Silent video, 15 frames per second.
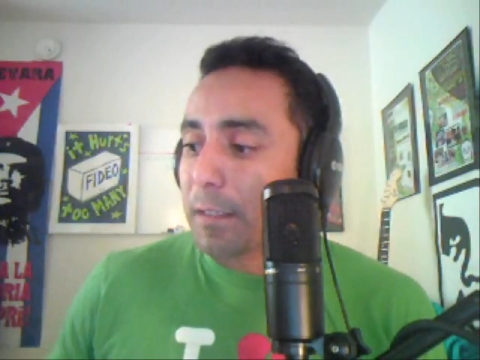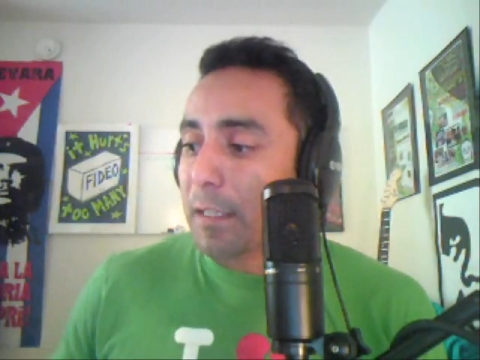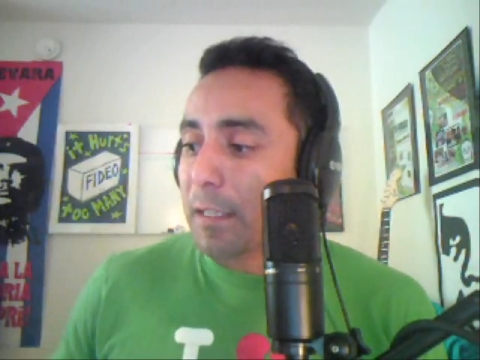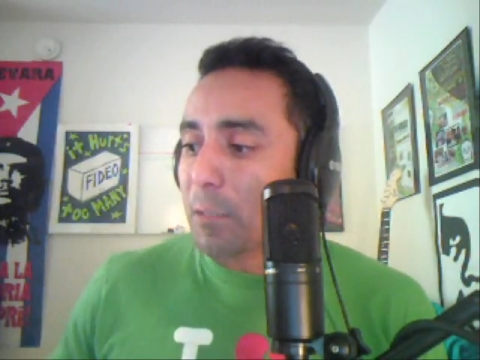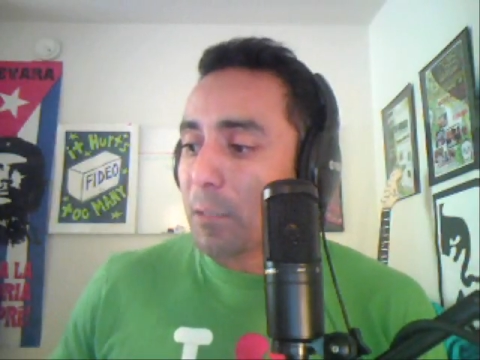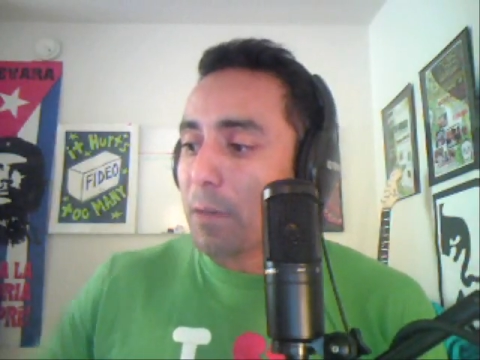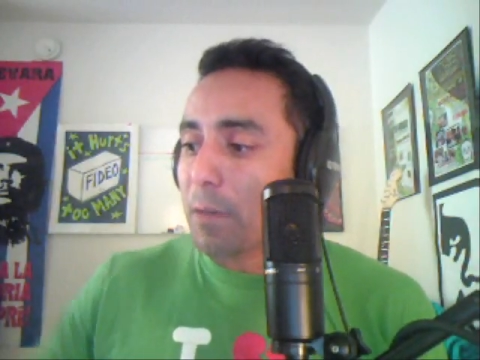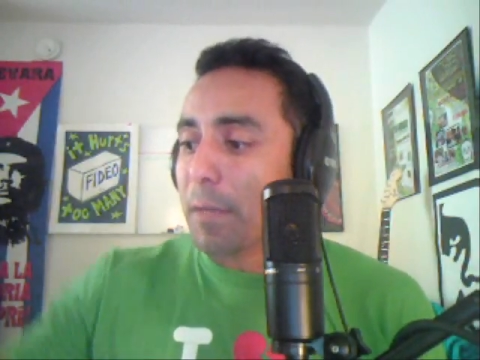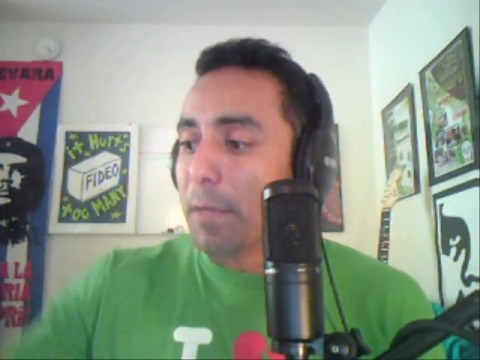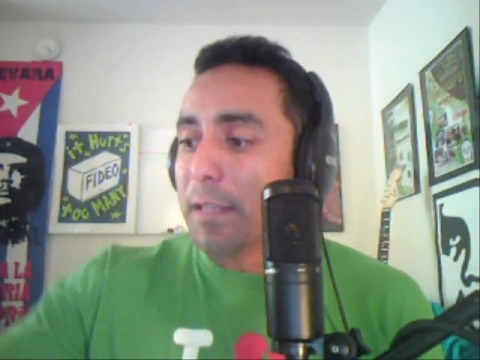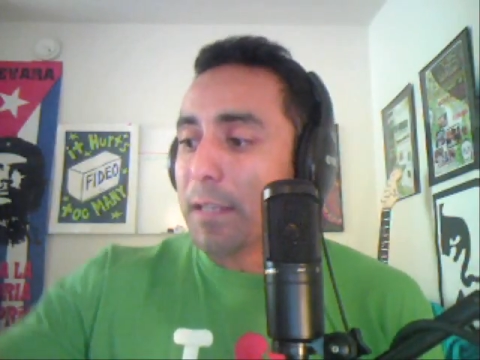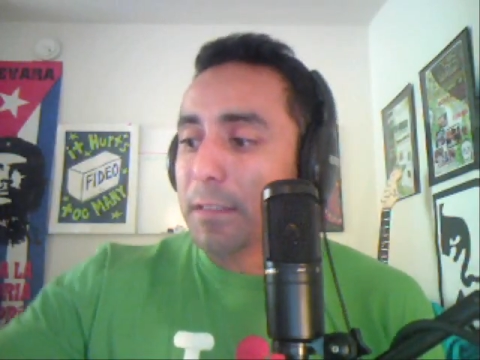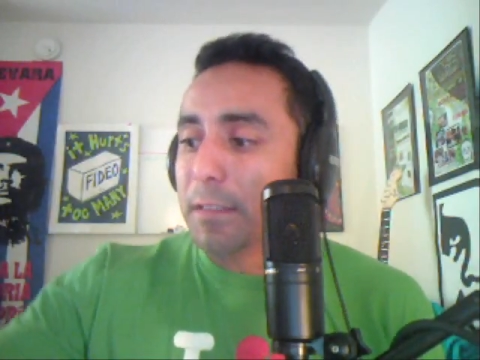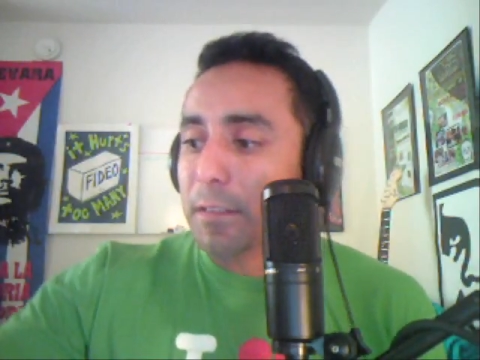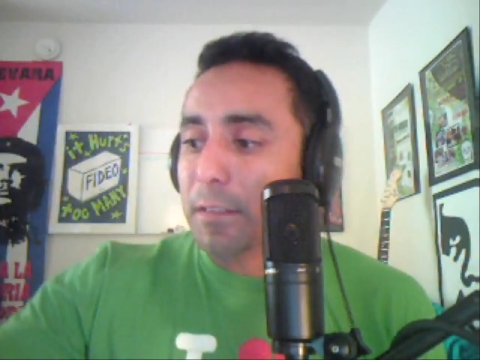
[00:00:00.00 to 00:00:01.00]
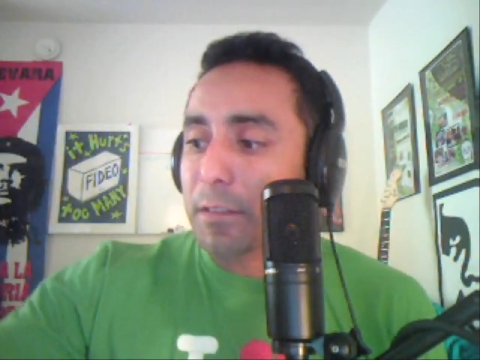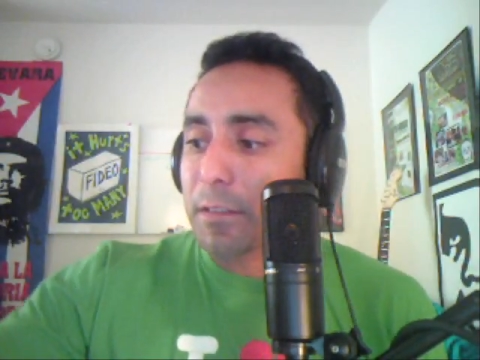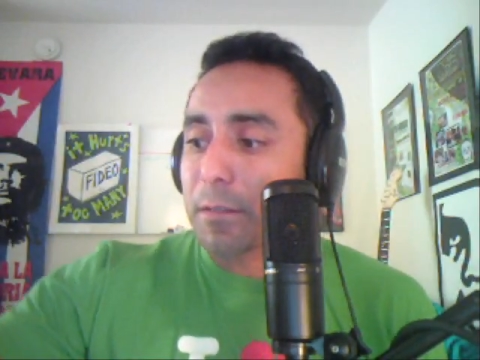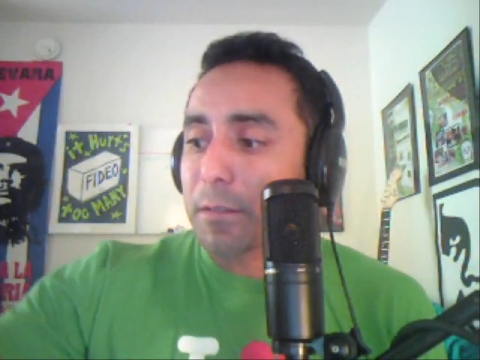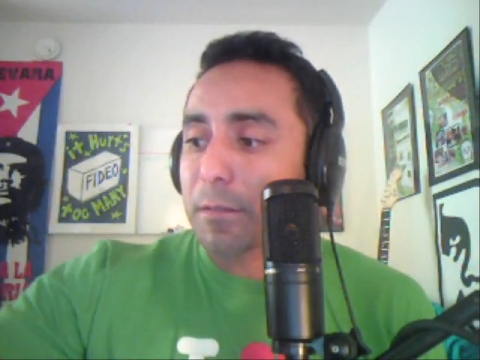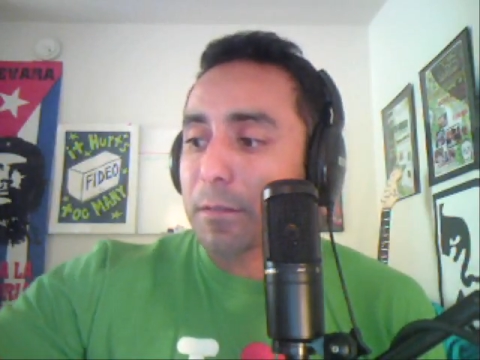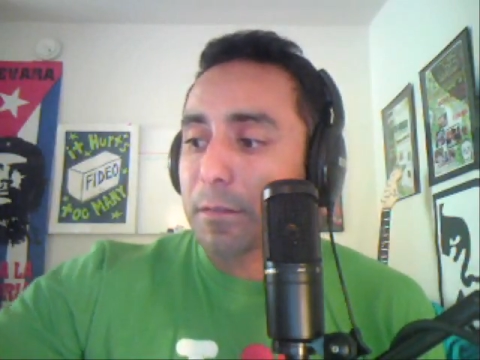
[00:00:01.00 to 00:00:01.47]
Esquire magazine
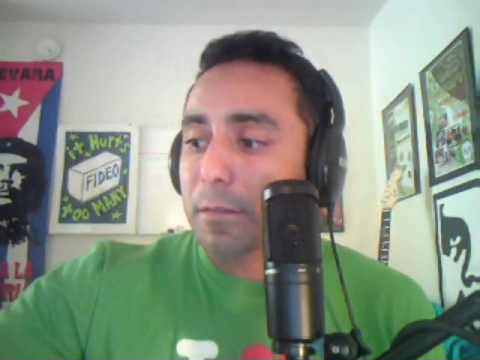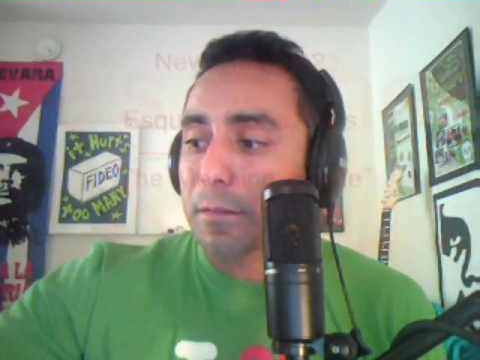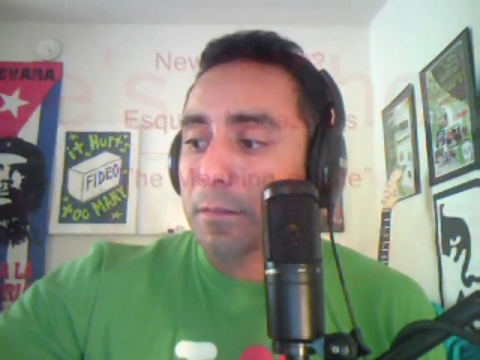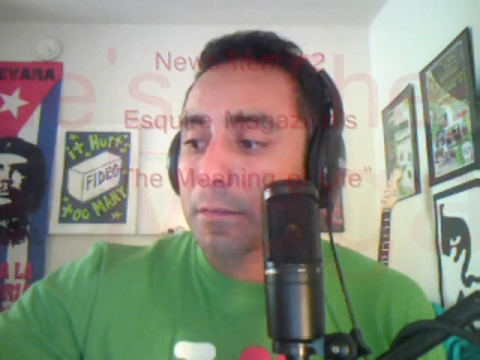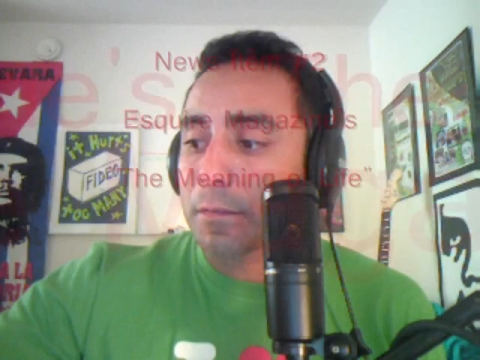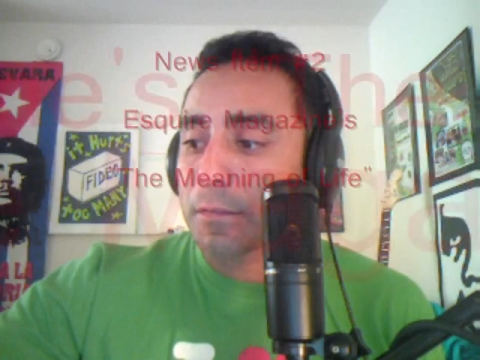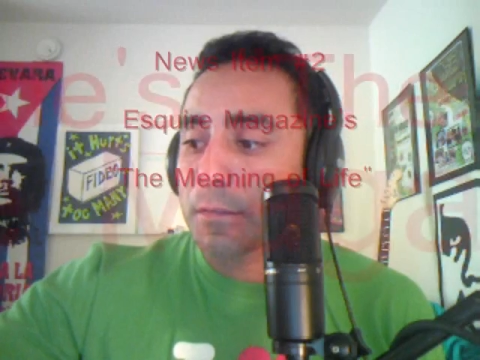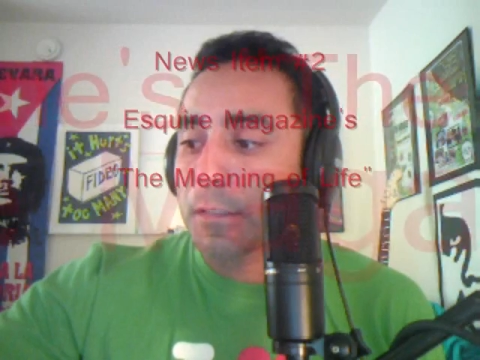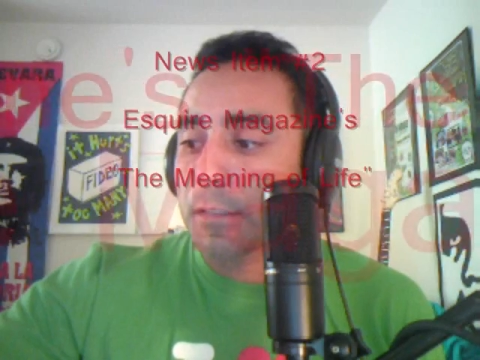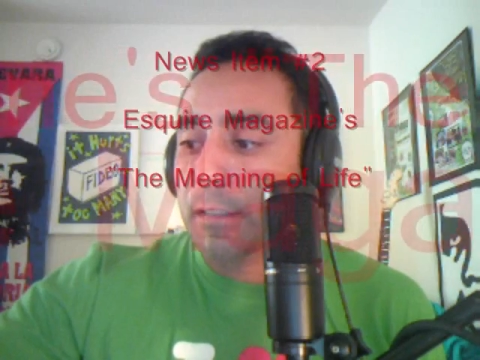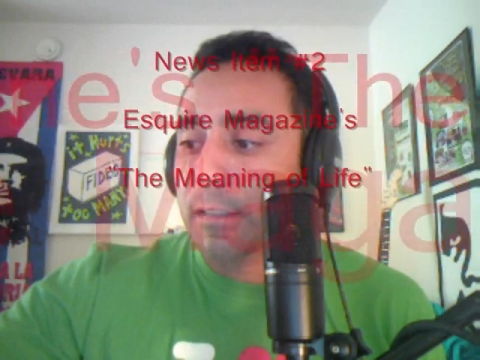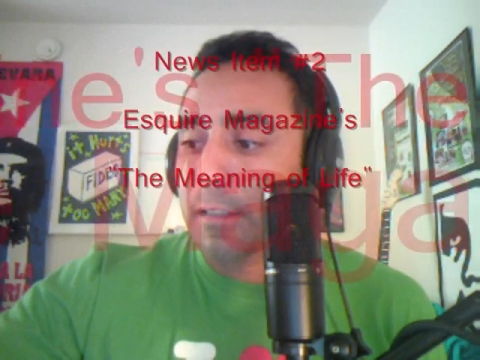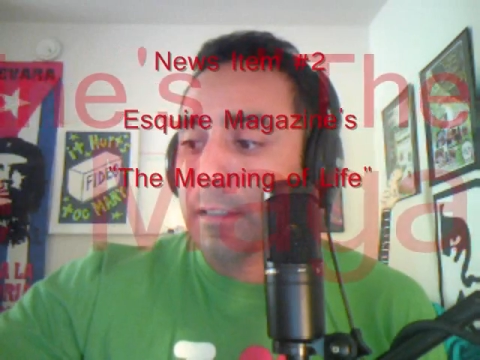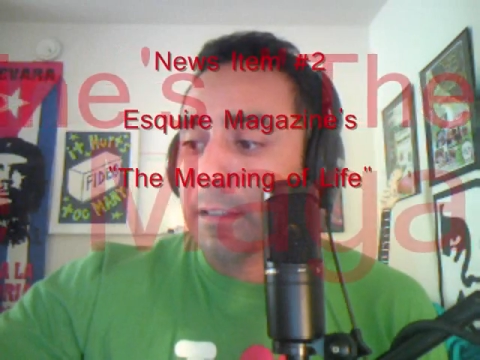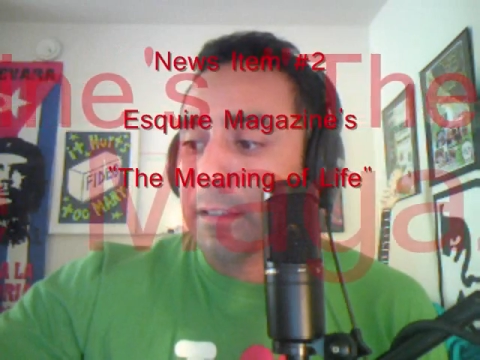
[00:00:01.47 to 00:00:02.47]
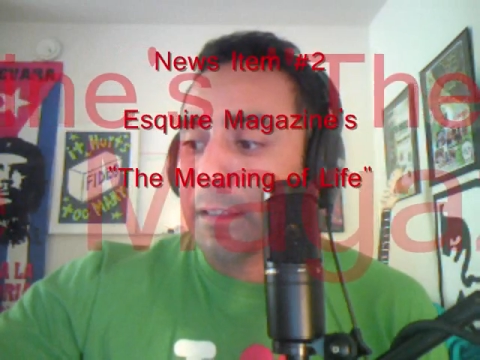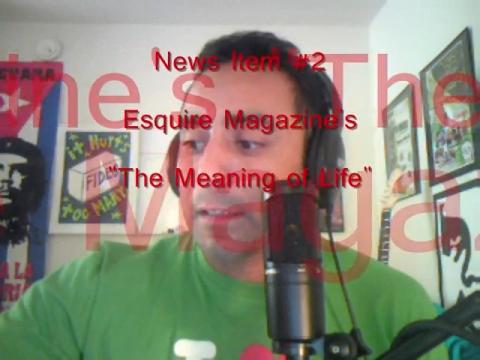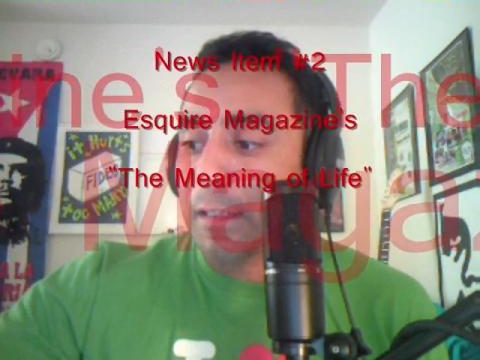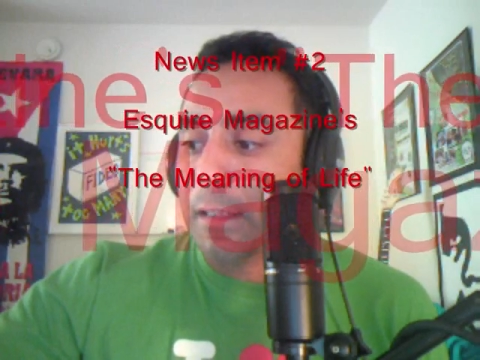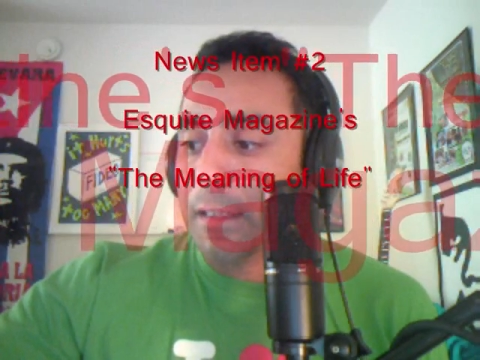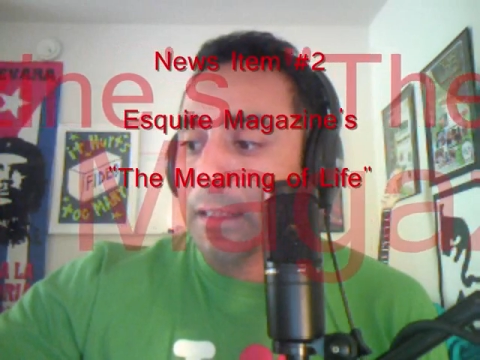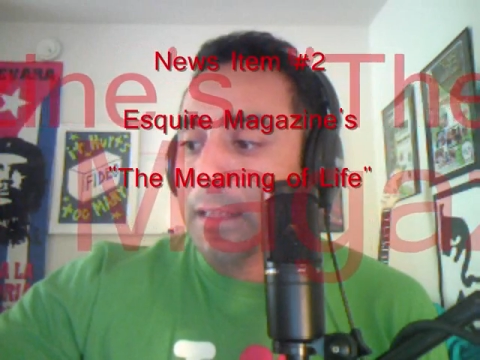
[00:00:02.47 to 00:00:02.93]
issue.
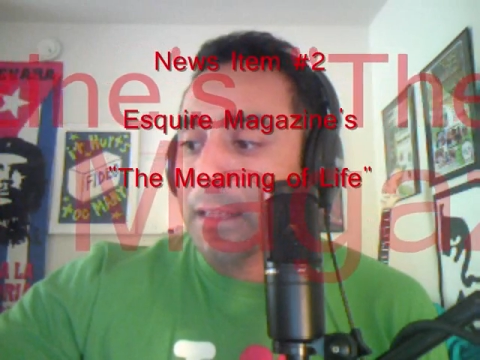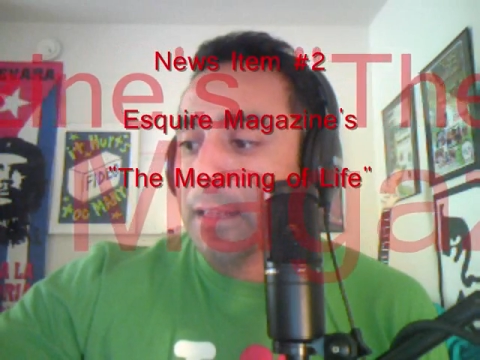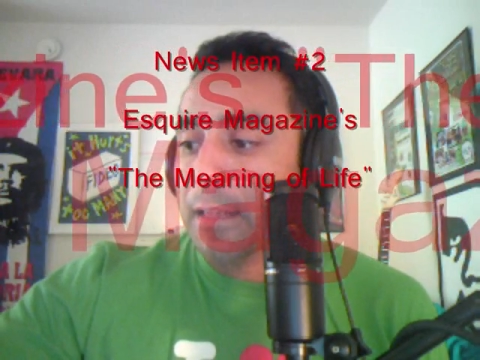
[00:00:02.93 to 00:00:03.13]
I